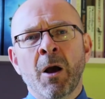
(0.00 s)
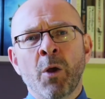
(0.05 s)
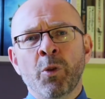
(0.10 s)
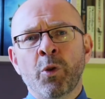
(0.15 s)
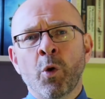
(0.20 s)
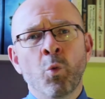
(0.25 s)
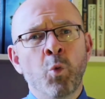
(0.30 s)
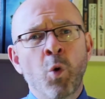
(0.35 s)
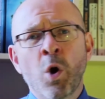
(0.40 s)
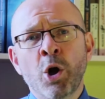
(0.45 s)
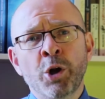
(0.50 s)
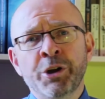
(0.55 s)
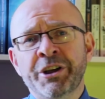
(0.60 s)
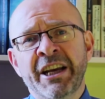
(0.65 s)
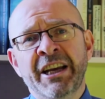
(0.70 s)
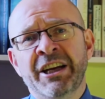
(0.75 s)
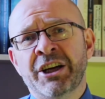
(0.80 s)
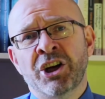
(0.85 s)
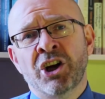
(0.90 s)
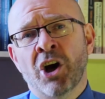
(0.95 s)
The World
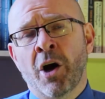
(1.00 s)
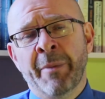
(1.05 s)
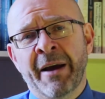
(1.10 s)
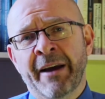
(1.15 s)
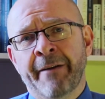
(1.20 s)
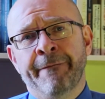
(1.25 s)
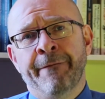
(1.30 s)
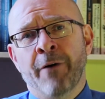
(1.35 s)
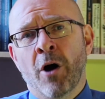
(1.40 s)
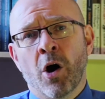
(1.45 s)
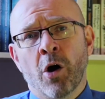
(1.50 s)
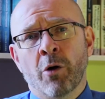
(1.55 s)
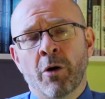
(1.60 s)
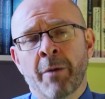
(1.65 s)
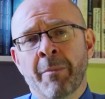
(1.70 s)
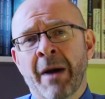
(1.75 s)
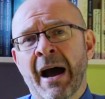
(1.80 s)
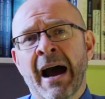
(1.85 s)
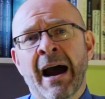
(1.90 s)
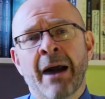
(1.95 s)
Economic
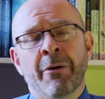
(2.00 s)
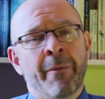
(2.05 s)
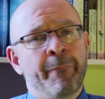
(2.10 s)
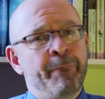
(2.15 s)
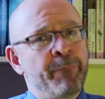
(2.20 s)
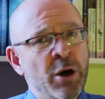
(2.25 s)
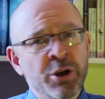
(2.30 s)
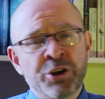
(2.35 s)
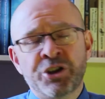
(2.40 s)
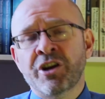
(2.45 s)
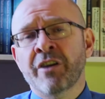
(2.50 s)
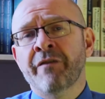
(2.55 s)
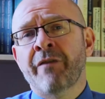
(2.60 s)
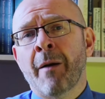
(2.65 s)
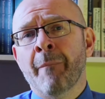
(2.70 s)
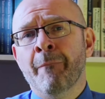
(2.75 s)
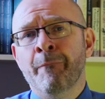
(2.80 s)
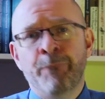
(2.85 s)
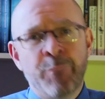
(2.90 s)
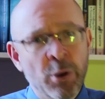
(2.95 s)
Forum are a bunch of
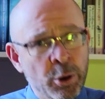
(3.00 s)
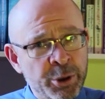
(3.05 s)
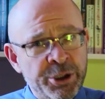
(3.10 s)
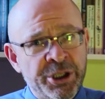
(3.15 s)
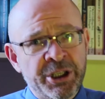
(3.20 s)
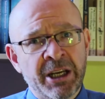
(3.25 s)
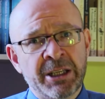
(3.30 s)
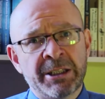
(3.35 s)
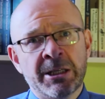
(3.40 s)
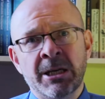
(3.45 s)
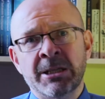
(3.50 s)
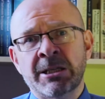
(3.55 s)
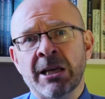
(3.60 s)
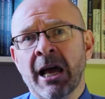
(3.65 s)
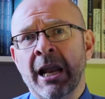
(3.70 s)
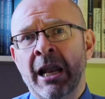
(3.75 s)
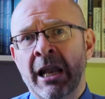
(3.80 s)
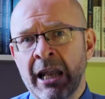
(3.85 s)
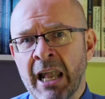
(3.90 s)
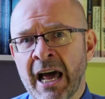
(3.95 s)

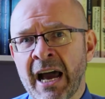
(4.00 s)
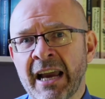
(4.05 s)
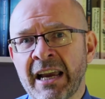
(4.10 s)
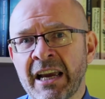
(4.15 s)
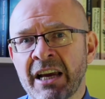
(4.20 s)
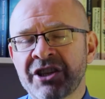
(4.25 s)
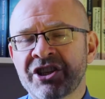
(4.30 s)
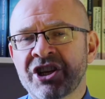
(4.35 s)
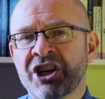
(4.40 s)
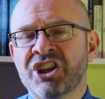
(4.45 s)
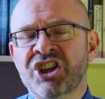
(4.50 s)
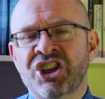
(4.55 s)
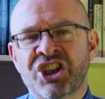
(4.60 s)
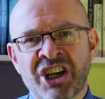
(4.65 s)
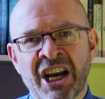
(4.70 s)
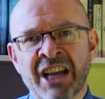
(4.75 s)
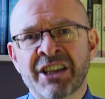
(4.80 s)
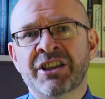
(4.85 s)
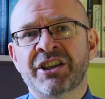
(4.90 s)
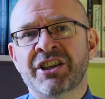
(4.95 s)
bullshitters, liars,
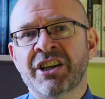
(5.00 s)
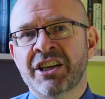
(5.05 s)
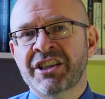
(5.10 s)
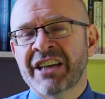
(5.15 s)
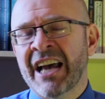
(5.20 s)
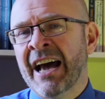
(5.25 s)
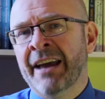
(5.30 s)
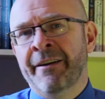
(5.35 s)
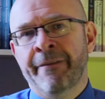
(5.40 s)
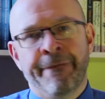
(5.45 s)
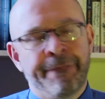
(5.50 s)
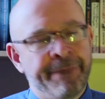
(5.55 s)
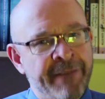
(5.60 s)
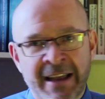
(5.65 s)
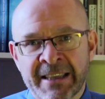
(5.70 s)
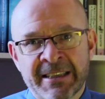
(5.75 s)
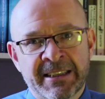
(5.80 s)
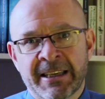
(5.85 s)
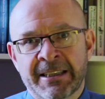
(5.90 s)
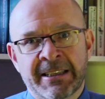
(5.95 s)
chancers and
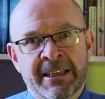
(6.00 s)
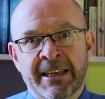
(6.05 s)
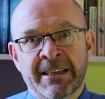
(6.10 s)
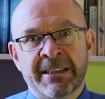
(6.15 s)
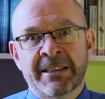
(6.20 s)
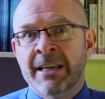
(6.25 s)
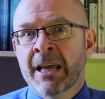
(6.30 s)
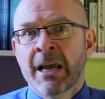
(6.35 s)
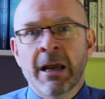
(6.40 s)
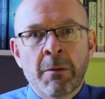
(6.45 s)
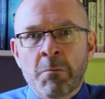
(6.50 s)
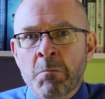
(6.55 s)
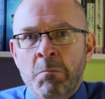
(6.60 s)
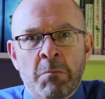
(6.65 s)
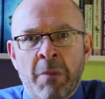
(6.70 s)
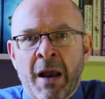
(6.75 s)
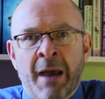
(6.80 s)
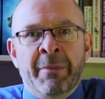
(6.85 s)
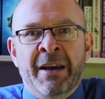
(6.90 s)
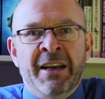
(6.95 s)
fantasists.
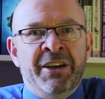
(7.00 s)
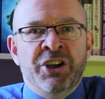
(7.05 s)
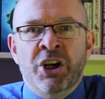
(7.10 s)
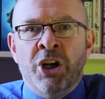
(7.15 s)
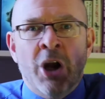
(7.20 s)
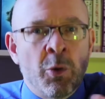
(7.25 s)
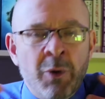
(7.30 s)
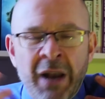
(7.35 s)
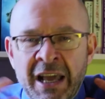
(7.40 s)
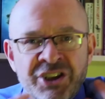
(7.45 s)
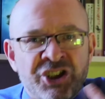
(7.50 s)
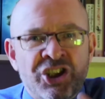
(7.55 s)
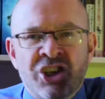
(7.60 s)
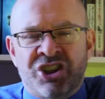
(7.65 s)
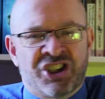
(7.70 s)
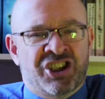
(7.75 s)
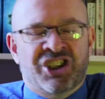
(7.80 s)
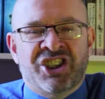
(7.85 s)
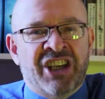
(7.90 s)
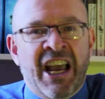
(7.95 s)
I mean, let's
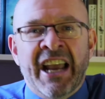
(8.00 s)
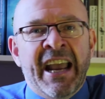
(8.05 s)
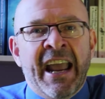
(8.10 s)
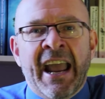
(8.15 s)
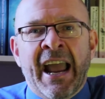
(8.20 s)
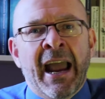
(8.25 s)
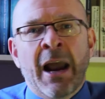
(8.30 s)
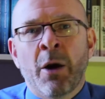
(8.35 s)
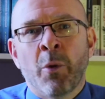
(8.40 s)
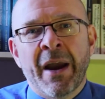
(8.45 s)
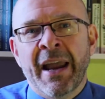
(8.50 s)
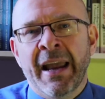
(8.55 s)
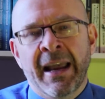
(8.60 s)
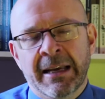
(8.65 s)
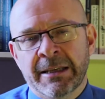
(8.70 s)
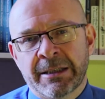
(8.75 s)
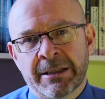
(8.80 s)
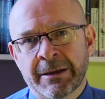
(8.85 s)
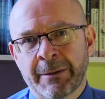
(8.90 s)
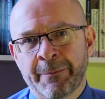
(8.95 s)
just say it how it
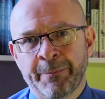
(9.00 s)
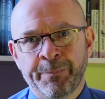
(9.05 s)
is.